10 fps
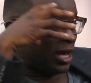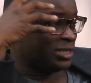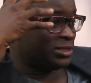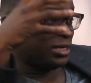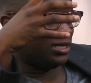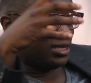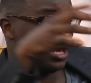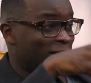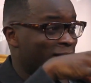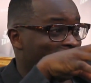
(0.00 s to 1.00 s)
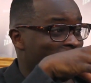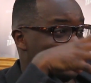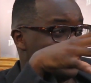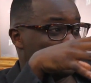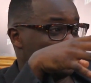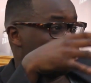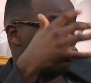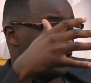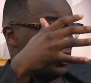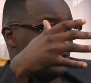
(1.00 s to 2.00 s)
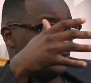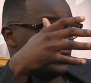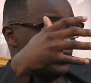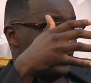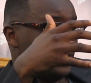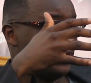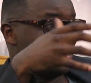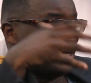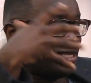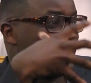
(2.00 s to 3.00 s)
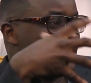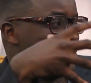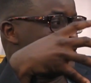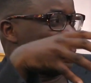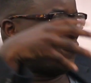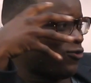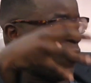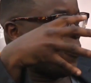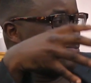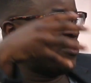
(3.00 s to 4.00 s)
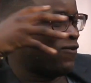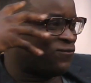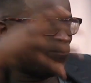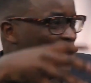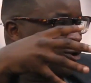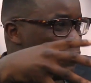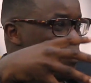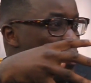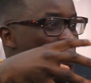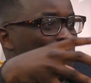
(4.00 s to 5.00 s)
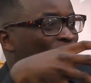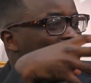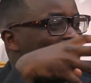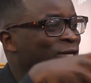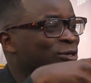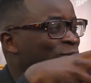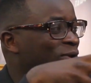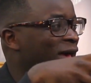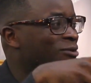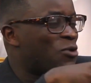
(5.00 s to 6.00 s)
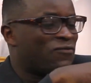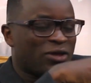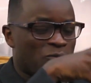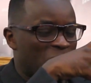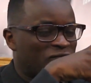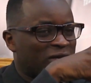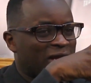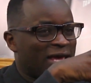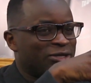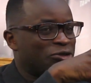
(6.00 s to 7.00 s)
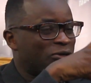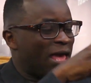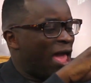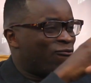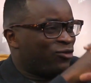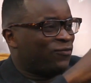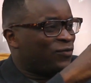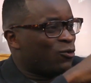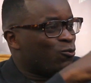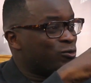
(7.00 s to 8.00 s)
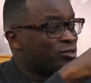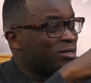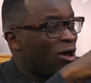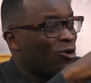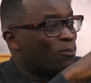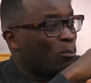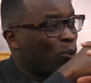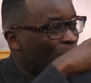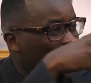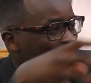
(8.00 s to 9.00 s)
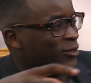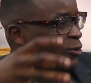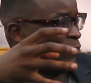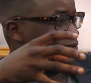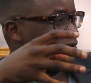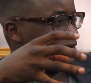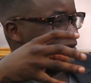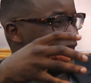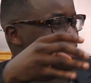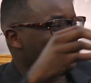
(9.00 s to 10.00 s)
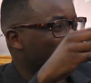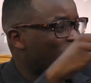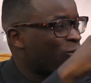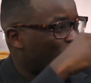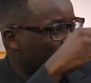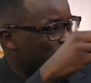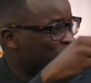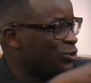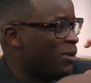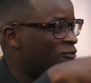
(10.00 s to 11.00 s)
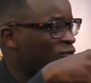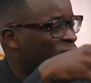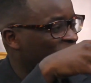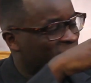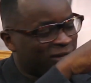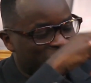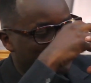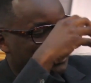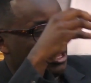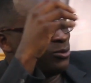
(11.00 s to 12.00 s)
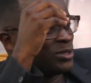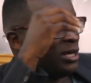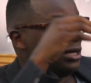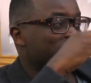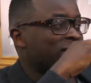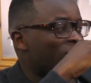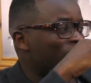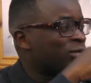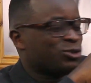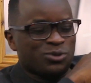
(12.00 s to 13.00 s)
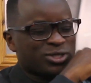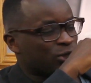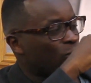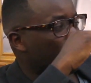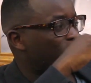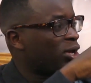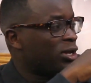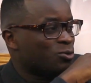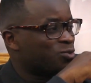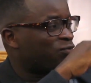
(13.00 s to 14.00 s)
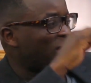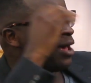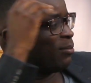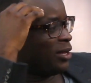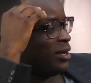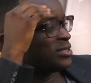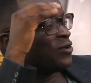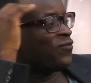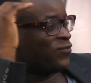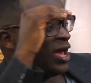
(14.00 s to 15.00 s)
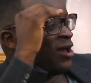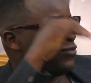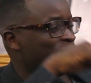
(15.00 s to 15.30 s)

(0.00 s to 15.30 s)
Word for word: the guys did, like they like literally created scenes from, from the, the, film. That's what I'm saying. But like you know, like film. with the with the like you know, everything was on point right. though. Yeah, that's it. Like you know, the like, costume, everything. Like, it, was it was direction was so on point. It was fly, man. That's a fly